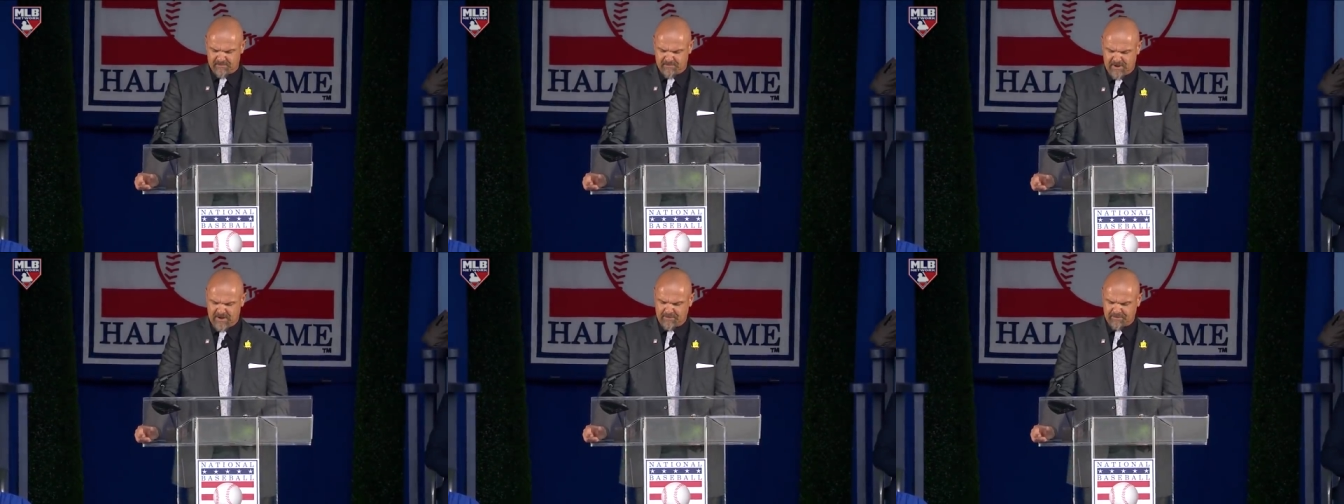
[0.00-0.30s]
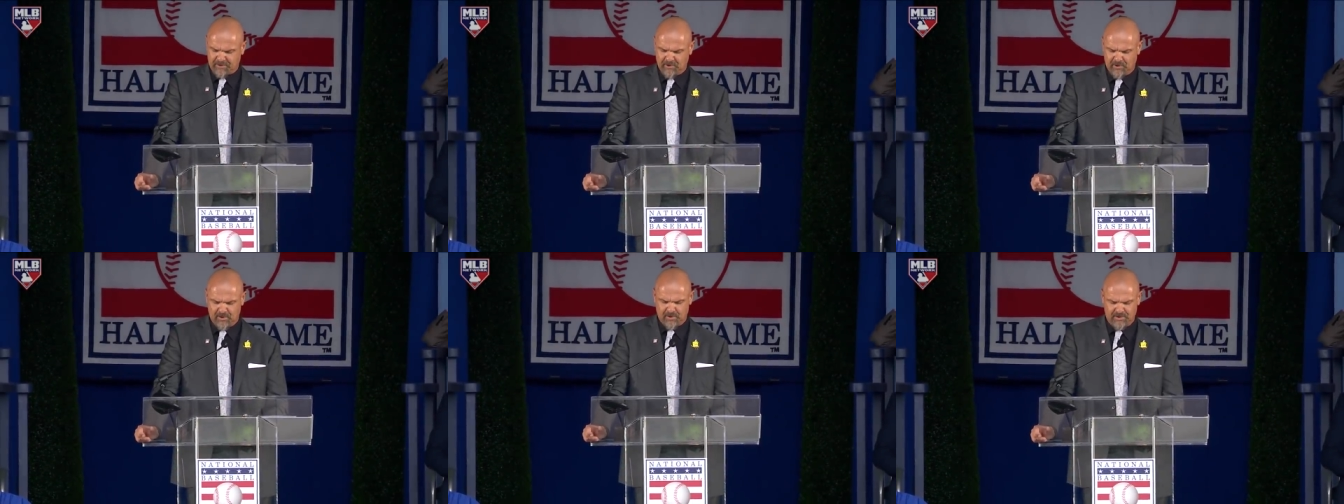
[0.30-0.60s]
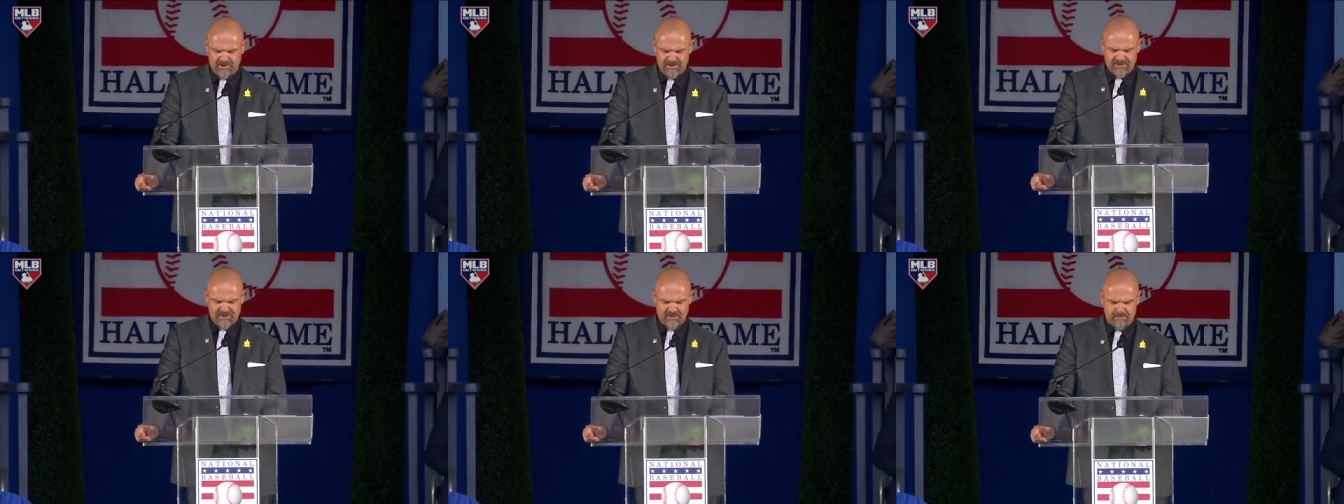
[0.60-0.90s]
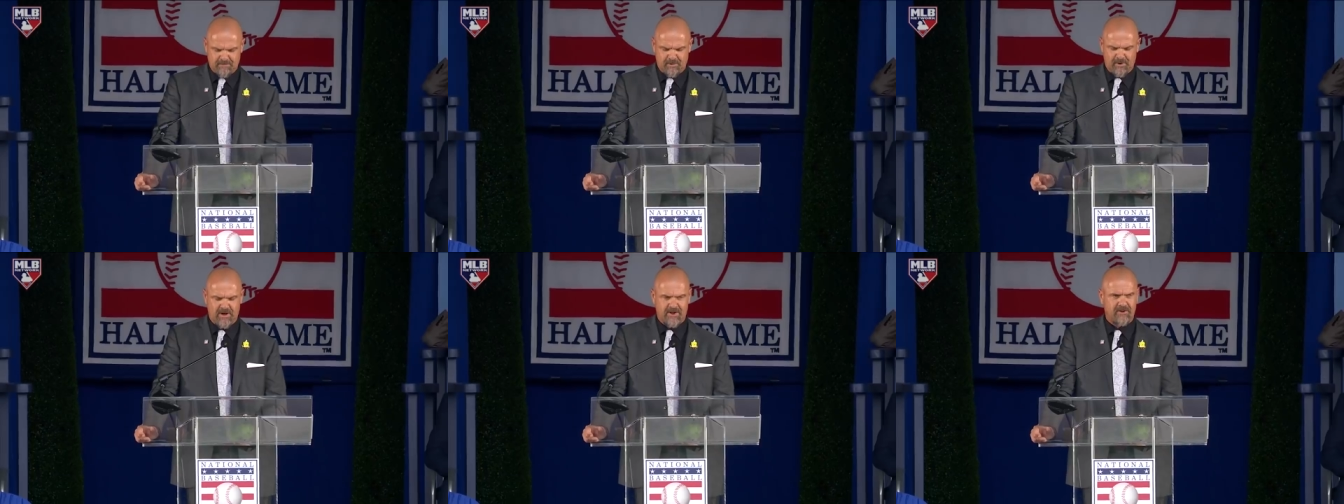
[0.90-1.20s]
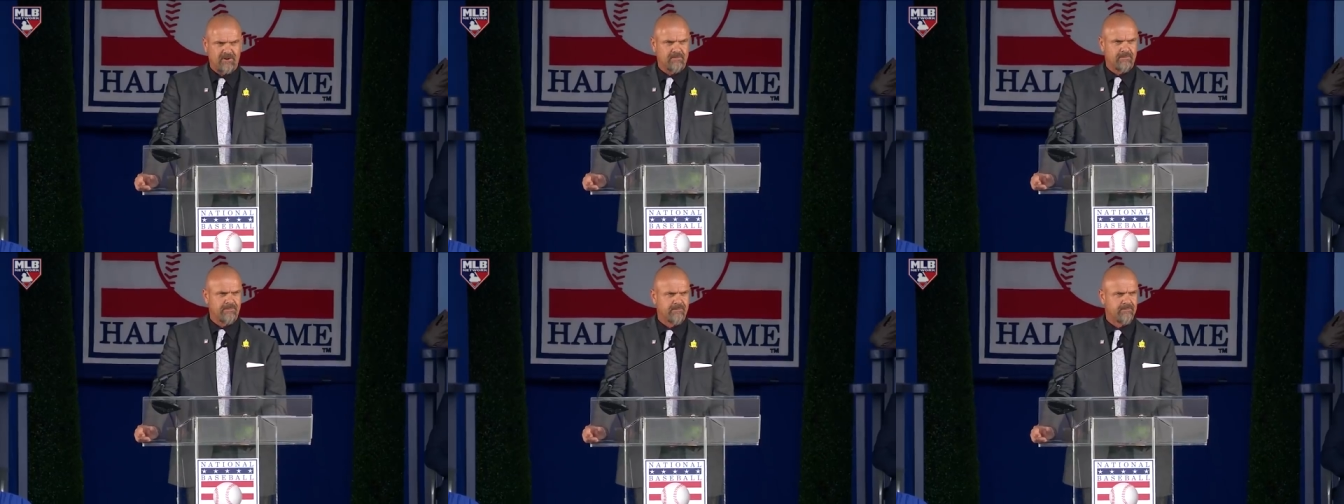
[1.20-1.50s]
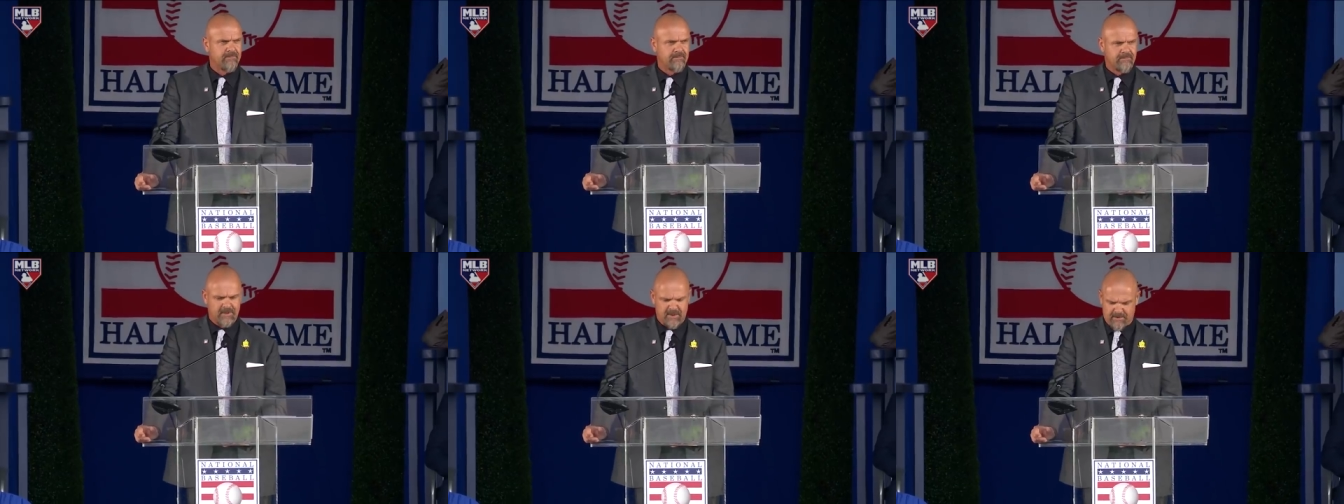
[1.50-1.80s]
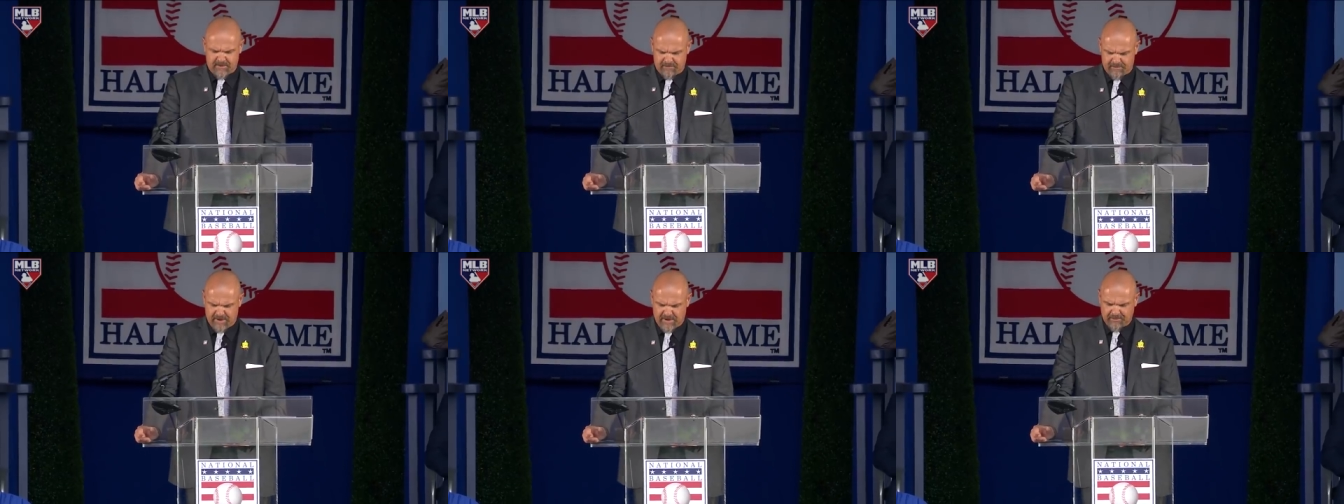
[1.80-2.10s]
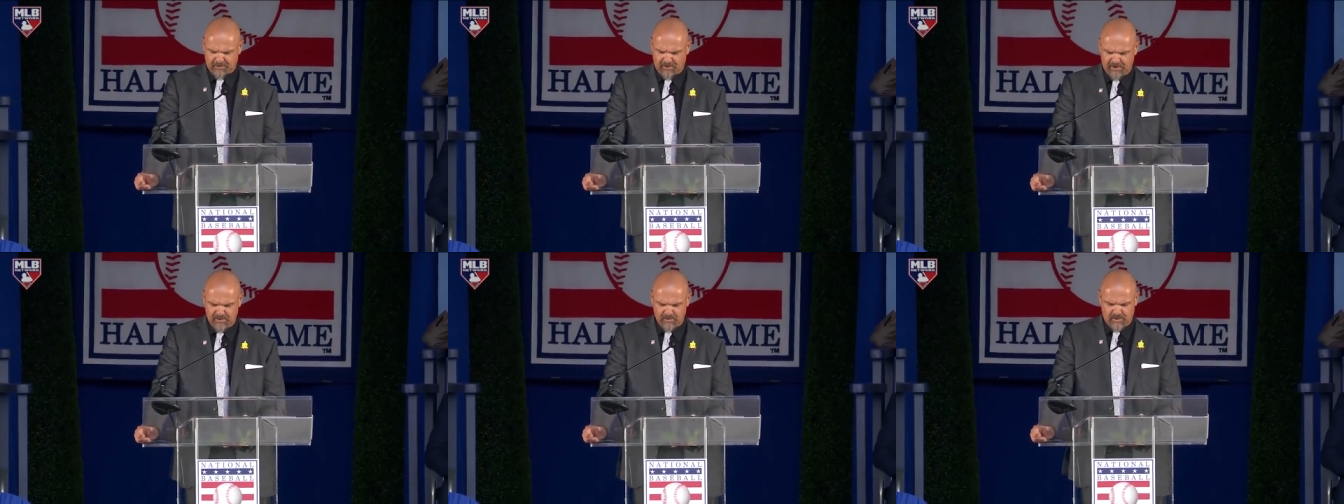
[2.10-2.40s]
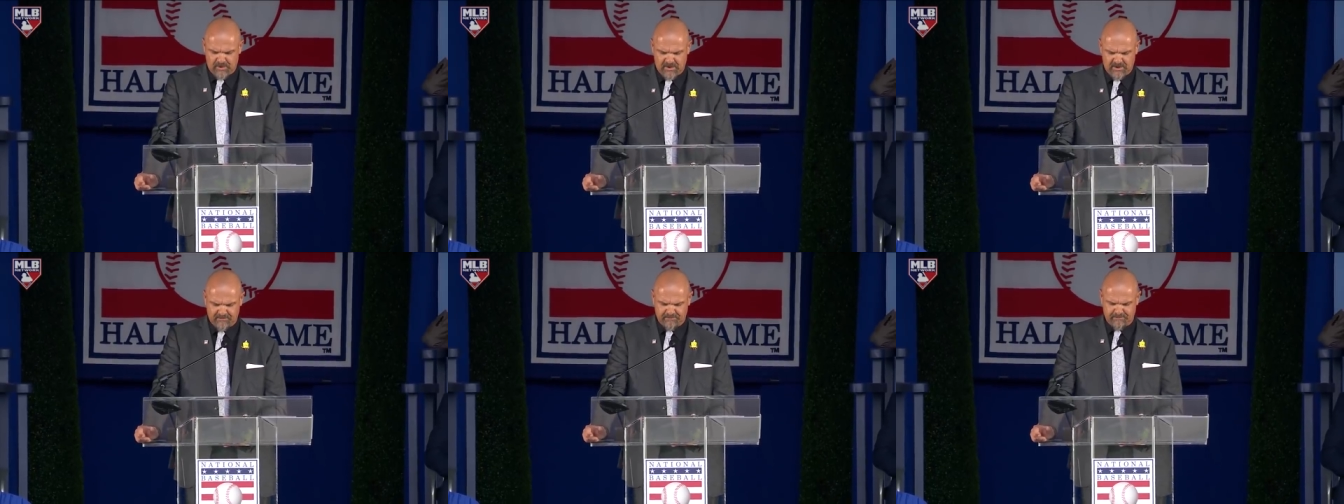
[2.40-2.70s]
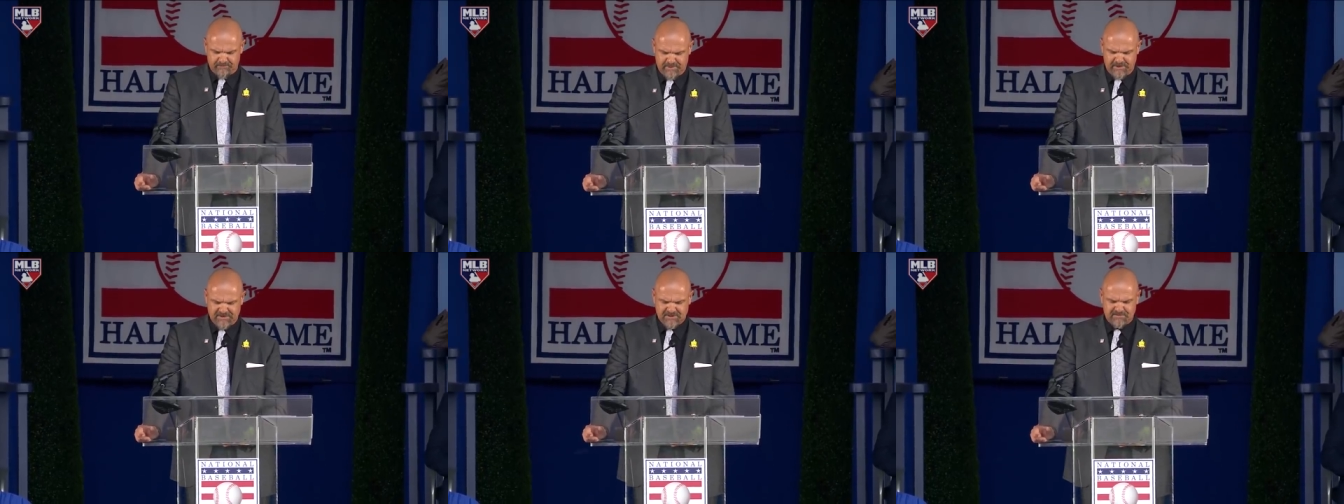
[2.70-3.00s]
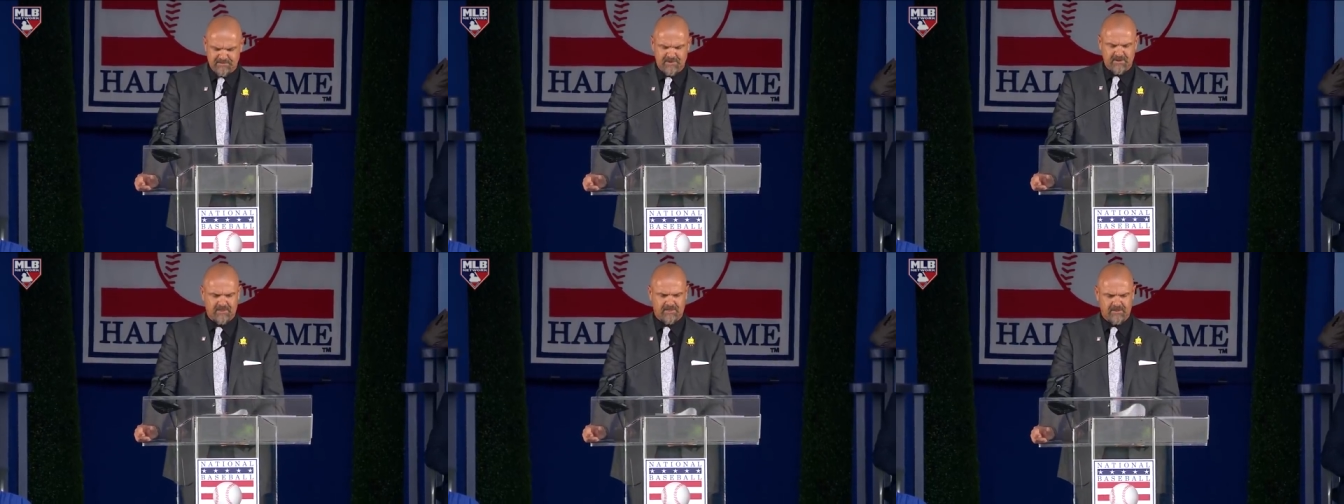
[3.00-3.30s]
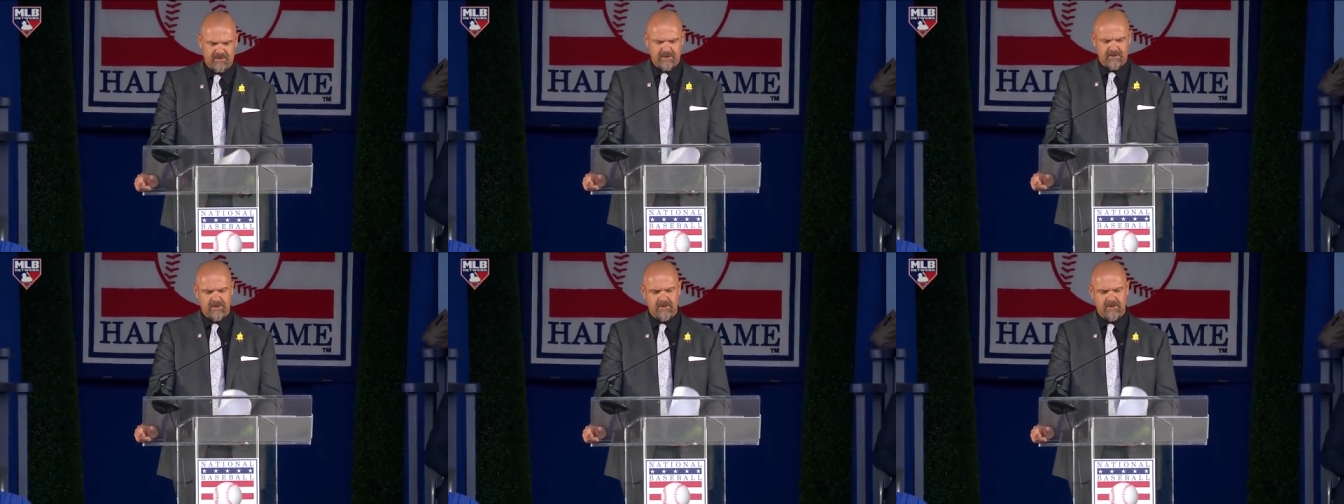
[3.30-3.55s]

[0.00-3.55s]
Bob Gilhooley, Jim Bronner, Bob Greenwald, Pete Smith,